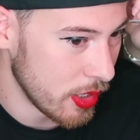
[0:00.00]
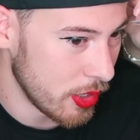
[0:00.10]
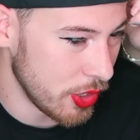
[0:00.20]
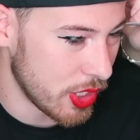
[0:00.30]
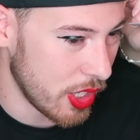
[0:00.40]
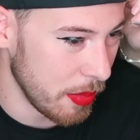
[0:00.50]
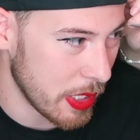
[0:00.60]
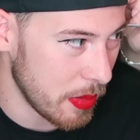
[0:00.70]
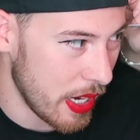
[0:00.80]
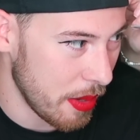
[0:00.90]
So it just it
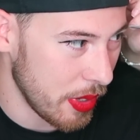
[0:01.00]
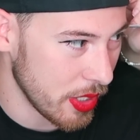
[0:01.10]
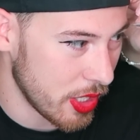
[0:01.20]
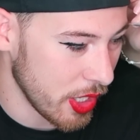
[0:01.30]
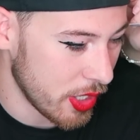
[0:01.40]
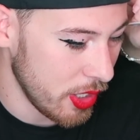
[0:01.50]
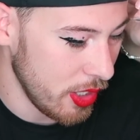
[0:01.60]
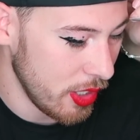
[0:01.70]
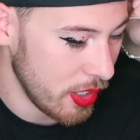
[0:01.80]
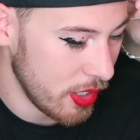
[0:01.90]
makes my eyebrows
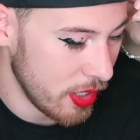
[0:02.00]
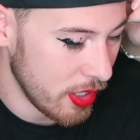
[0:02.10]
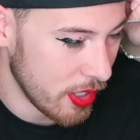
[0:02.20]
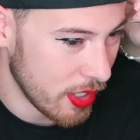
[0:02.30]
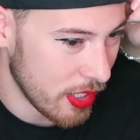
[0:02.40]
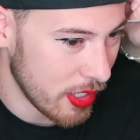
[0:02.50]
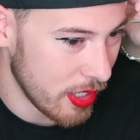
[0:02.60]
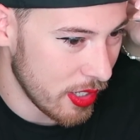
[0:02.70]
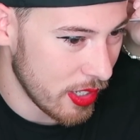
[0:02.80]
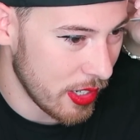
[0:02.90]
thicker.
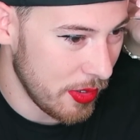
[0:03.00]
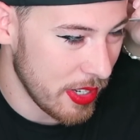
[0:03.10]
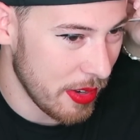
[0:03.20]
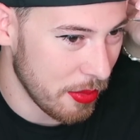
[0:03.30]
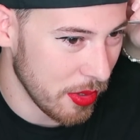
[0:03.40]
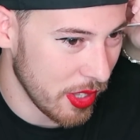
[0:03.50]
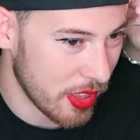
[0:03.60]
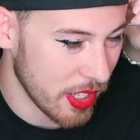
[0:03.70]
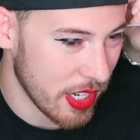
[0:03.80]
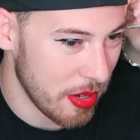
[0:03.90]
I, already have really
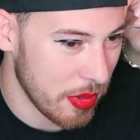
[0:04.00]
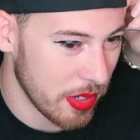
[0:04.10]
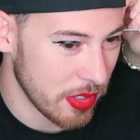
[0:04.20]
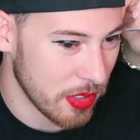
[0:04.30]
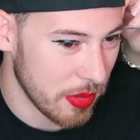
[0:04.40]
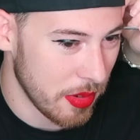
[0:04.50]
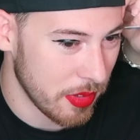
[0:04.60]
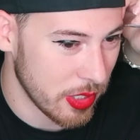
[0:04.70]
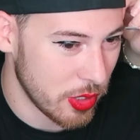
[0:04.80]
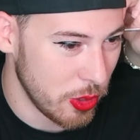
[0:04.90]
thick eyebrows, so I don't
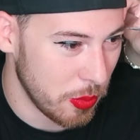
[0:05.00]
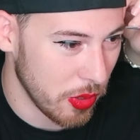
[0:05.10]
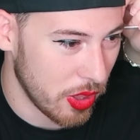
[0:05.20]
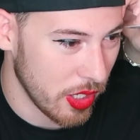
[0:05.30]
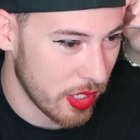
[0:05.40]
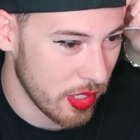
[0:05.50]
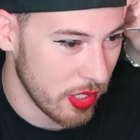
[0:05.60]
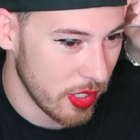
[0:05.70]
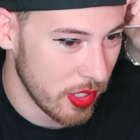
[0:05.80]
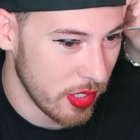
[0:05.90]
have like super thick.
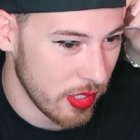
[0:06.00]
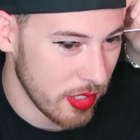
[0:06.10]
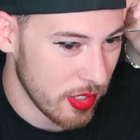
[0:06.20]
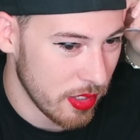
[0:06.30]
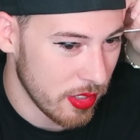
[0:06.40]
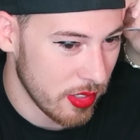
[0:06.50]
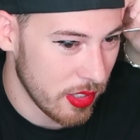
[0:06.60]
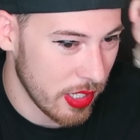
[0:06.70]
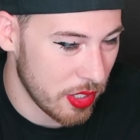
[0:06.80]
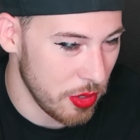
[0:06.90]

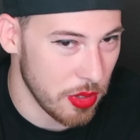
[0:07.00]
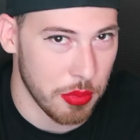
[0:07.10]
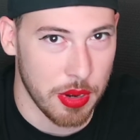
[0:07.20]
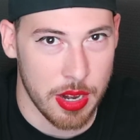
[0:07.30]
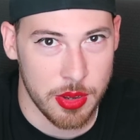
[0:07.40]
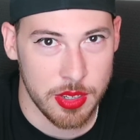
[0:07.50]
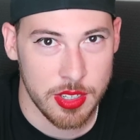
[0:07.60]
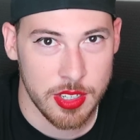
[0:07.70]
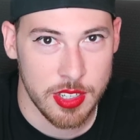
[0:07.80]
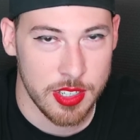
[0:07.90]
Like unibrow.
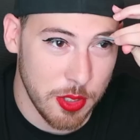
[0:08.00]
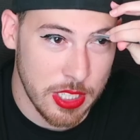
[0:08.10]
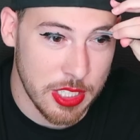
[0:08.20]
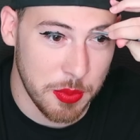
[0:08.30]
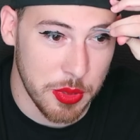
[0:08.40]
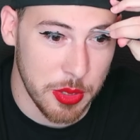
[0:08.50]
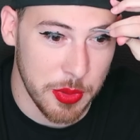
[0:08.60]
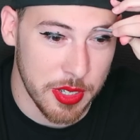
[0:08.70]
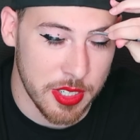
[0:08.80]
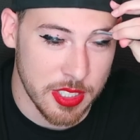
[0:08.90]
It feels actually pretty
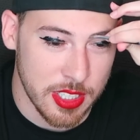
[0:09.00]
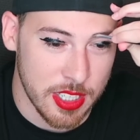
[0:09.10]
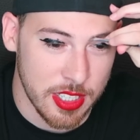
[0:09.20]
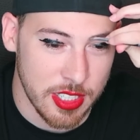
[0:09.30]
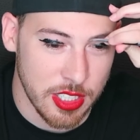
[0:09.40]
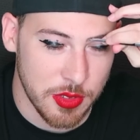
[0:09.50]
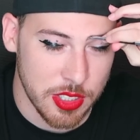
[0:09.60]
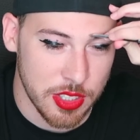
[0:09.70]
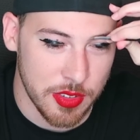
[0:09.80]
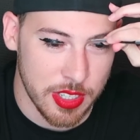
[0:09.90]
weird because like it just
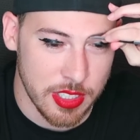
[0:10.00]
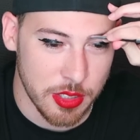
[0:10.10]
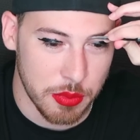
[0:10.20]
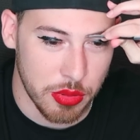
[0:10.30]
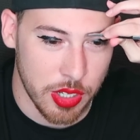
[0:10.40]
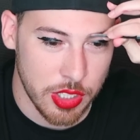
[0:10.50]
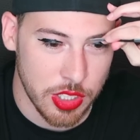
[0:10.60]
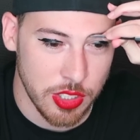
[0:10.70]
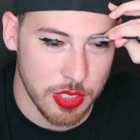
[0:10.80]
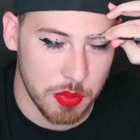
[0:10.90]
feels like you have like, a little brush
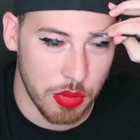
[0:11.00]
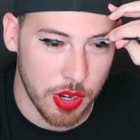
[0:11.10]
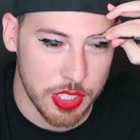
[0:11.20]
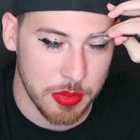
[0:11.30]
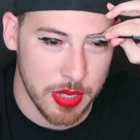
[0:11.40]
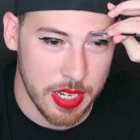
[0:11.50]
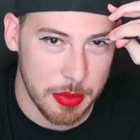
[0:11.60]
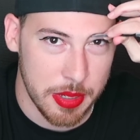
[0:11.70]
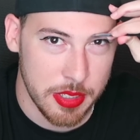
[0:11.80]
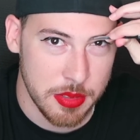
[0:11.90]
and you're just brushing my
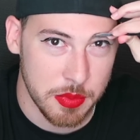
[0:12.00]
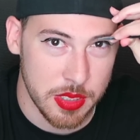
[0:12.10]
eyebrows.